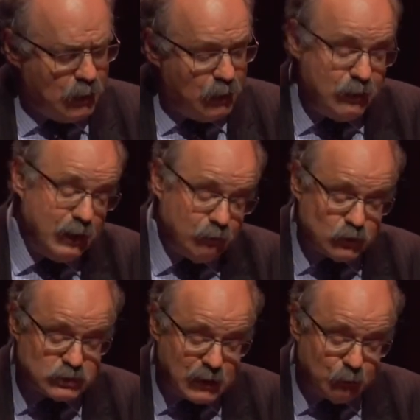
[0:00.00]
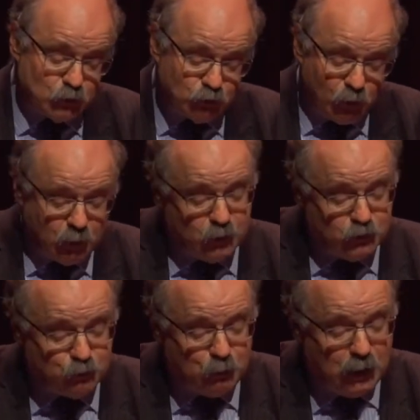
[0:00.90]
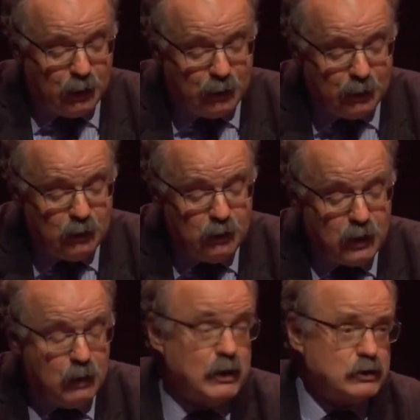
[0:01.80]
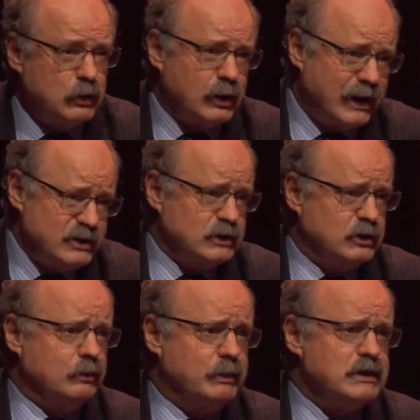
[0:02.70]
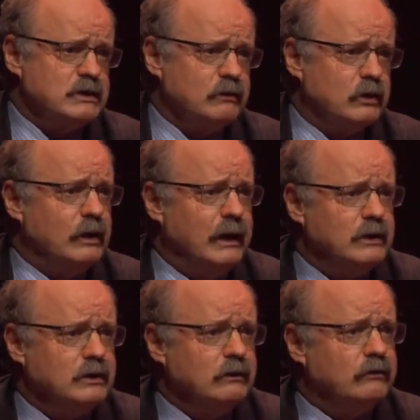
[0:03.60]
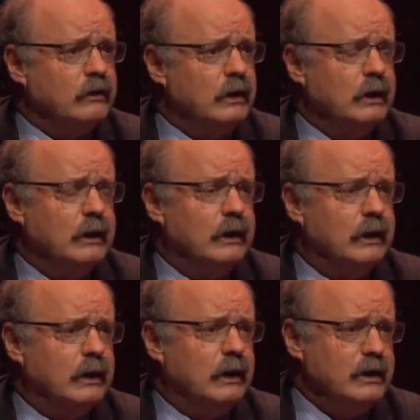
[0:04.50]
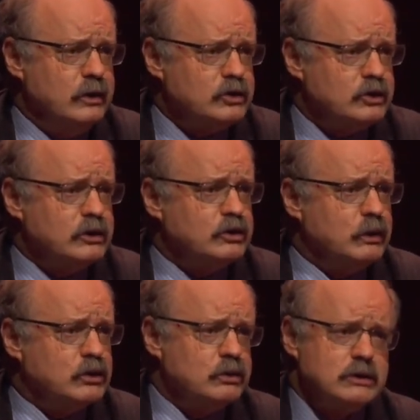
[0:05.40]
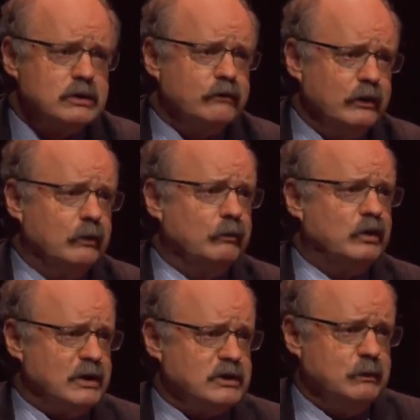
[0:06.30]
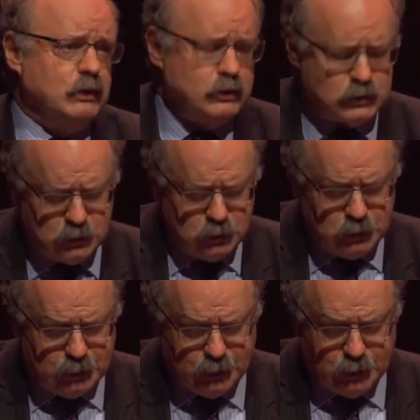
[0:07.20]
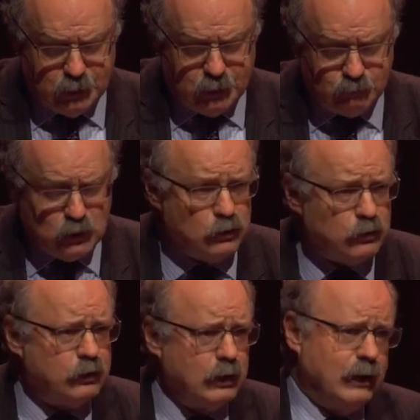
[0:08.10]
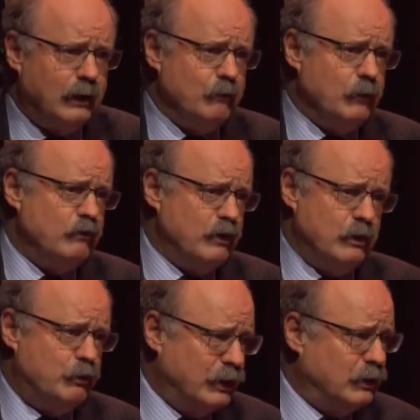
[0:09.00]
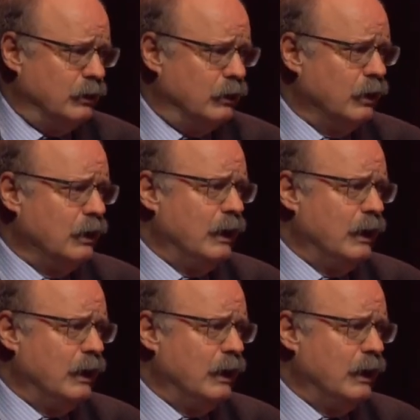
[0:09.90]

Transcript: And then, of course, that was followed by a much more classical piece of the creative industries, which was the film Testament of Youth, Vera Brittain.